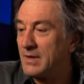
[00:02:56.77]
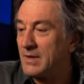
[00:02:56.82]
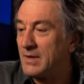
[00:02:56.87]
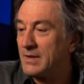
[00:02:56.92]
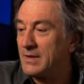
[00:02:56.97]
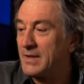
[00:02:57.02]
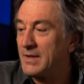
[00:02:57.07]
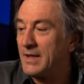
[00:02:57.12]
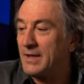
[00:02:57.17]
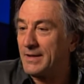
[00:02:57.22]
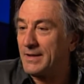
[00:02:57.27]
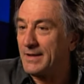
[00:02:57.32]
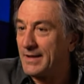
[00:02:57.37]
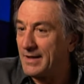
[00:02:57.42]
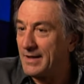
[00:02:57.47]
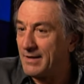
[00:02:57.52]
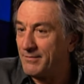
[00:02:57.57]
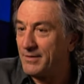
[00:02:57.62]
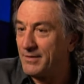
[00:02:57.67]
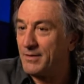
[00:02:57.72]
get a little
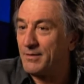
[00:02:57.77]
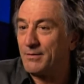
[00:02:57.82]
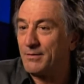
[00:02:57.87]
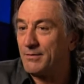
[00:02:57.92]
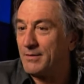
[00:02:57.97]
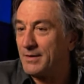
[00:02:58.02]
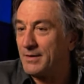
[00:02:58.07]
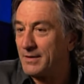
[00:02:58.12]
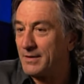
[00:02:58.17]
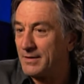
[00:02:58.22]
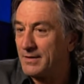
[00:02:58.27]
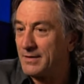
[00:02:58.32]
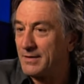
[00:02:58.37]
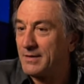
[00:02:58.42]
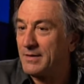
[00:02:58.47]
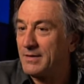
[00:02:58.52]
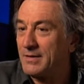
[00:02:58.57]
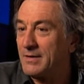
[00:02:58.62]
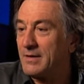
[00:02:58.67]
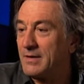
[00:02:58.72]
heavier, and
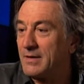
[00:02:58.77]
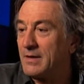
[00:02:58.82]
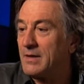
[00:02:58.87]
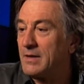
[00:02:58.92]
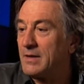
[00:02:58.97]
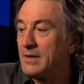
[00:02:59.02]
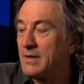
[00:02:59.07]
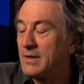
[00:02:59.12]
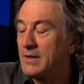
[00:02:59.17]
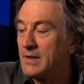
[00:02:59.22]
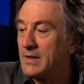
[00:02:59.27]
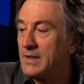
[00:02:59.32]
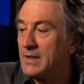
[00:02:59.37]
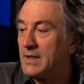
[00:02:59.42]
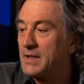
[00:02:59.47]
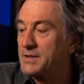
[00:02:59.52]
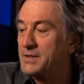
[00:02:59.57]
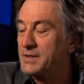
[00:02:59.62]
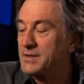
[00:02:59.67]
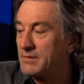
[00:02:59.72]
he
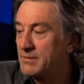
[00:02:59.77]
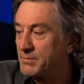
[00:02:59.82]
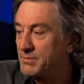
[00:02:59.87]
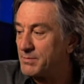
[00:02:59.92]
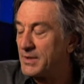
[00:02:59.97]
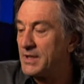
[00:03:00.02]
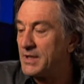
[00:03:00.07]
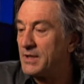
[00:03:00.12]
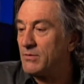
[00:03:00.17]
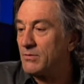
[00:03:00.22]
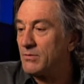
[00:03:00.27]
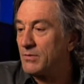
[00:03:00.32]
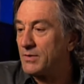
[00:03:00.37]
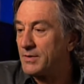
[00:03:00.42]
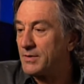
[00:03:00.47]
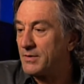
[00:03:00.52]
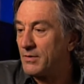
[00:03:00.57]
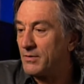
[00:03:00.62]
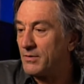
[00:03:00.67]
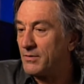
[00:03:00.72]
has to explain to her what
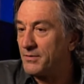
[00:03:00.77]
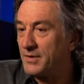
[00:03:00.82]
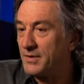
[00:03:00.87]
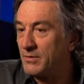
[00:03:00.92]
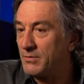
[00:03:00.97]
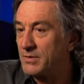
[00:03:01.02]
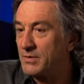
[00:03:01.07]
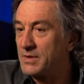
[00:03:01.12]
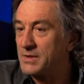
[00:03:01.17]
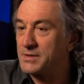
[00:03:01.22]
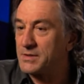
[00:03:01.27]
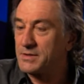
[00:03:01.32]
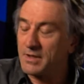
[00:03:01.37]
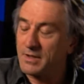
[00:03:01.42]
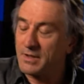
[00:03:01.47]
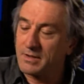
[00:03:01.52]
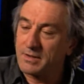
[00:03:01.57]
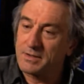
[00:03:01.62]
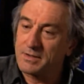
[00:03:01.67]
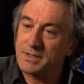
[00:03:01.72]
the whole thing with his
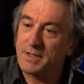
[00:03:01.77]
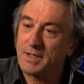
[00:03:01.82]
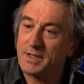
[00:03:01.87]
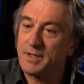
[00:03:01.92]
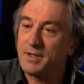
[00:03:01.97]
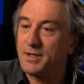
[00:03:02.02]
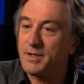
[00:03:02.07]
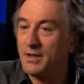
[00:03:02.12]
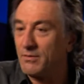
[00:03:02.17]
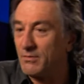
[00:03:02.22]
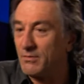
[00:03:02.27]
son, because he didn't tell her